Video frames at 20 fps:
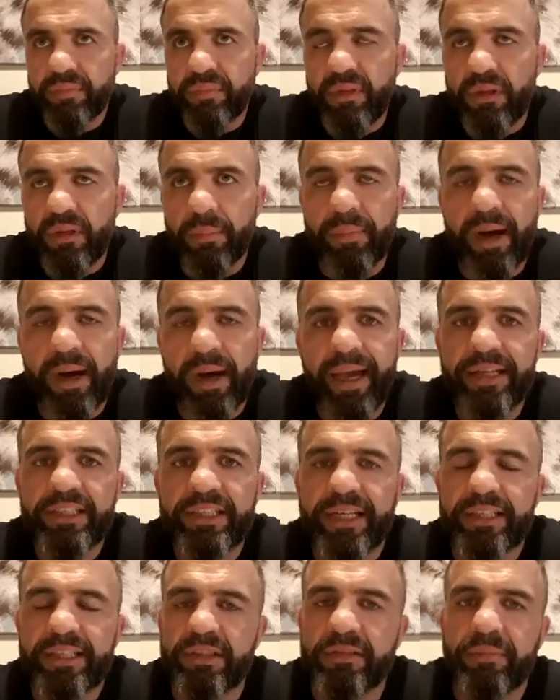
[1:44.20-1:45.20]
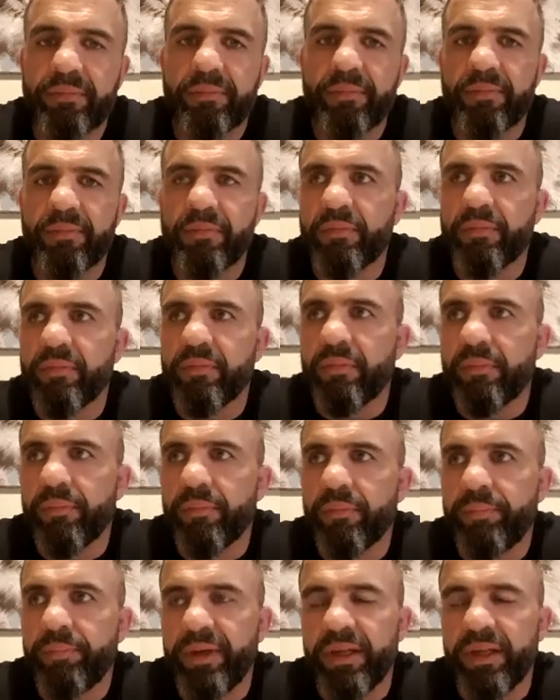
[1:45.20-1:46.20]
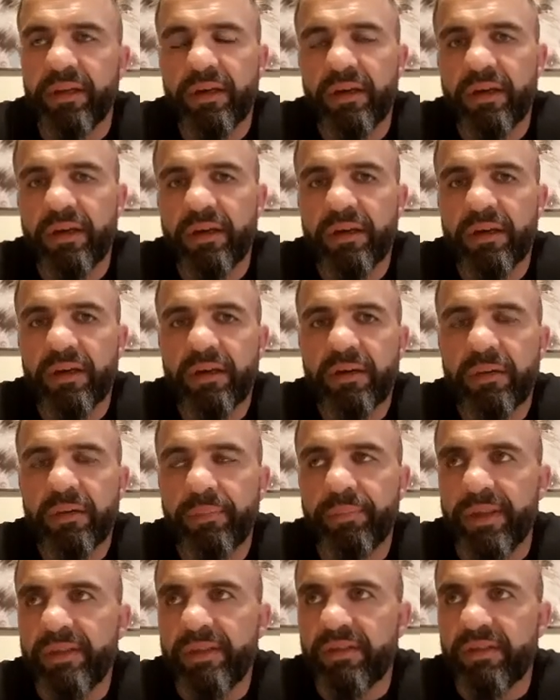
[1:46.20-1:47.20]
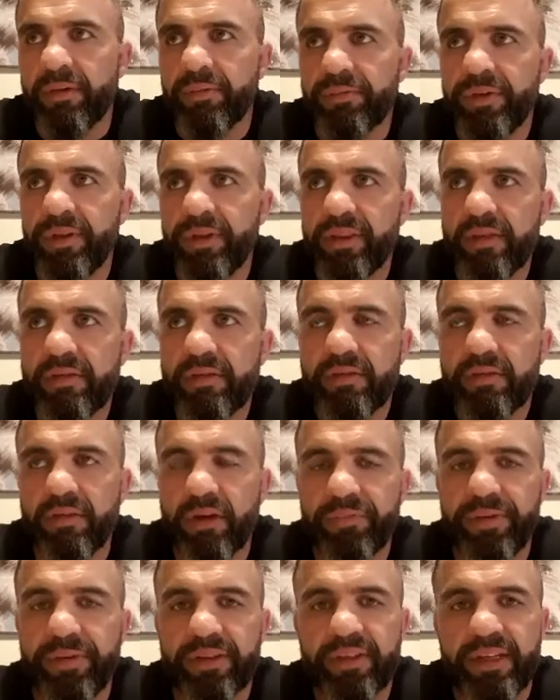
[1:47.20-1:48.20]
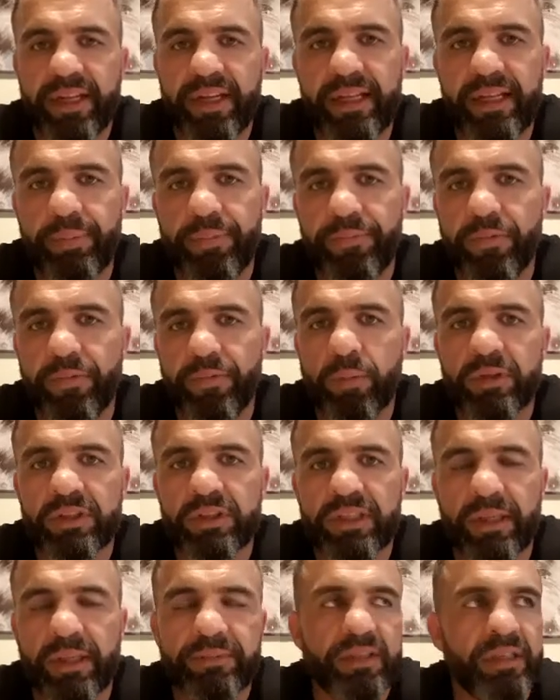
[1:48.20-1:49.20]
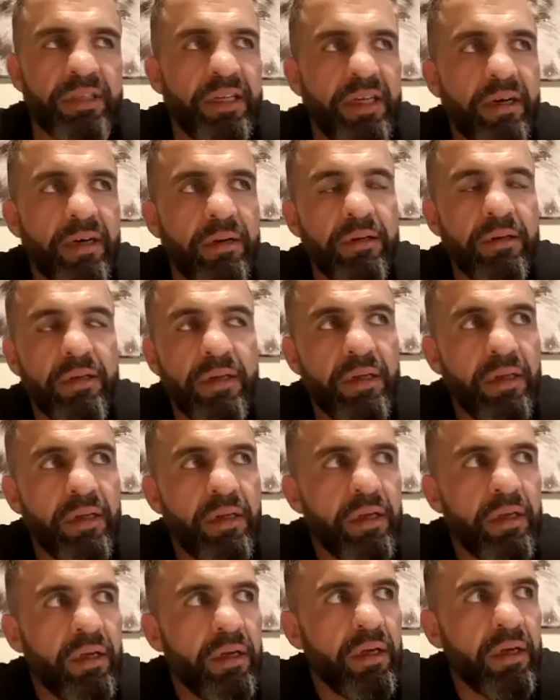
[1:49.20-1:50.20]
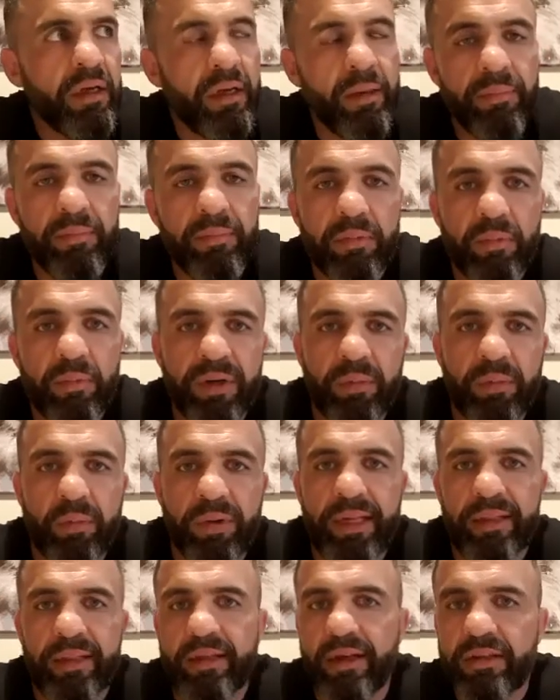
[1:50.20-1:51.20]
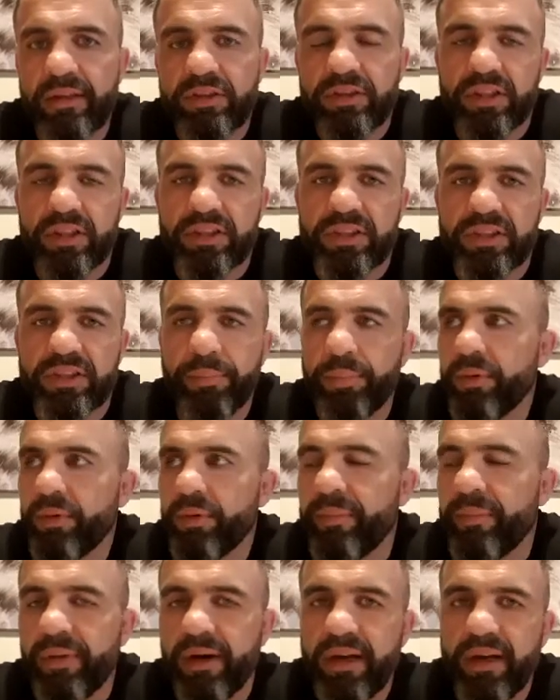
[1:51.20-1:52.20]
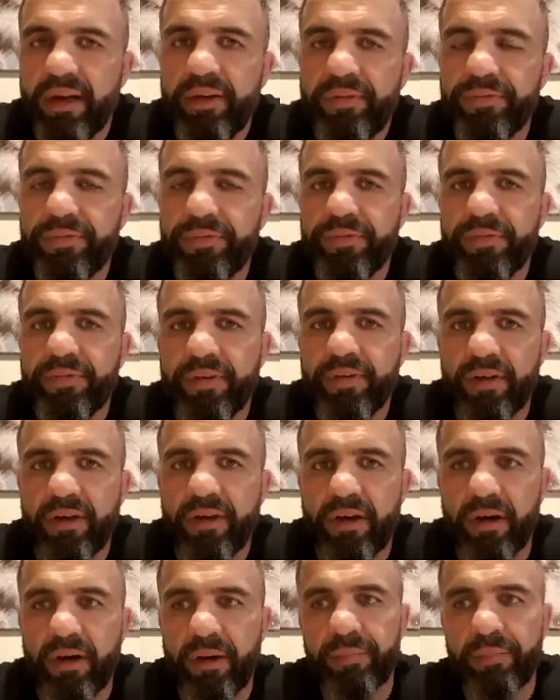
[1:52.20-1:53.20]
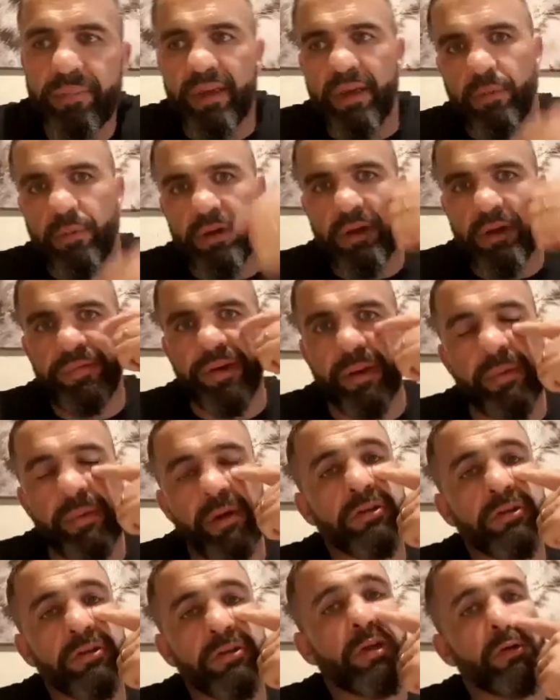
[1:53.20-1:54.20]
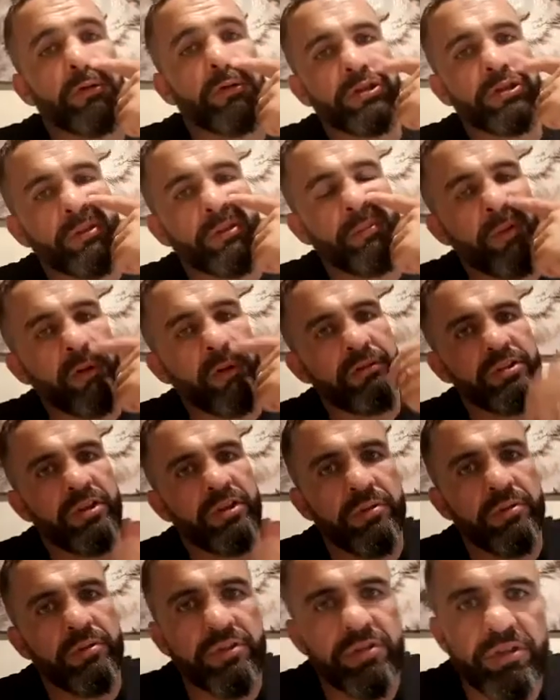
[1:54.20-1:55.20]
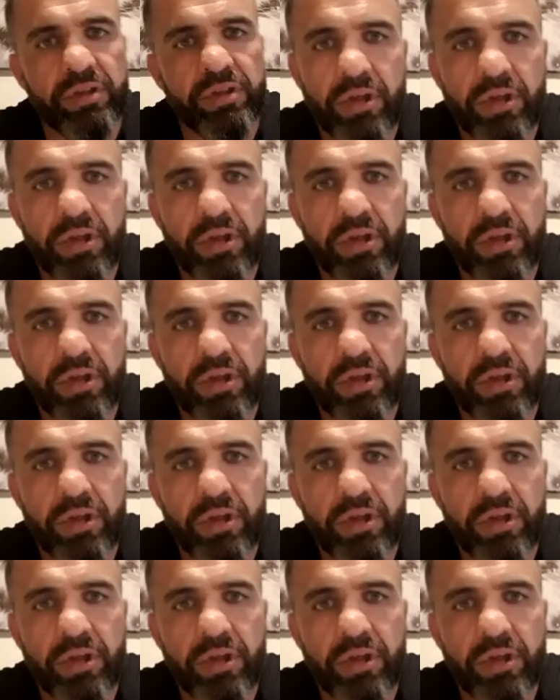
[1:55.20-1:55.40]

my age hasn't been something that's affected any performance up to now. When it does at some point in my life, it will affect my results, and my results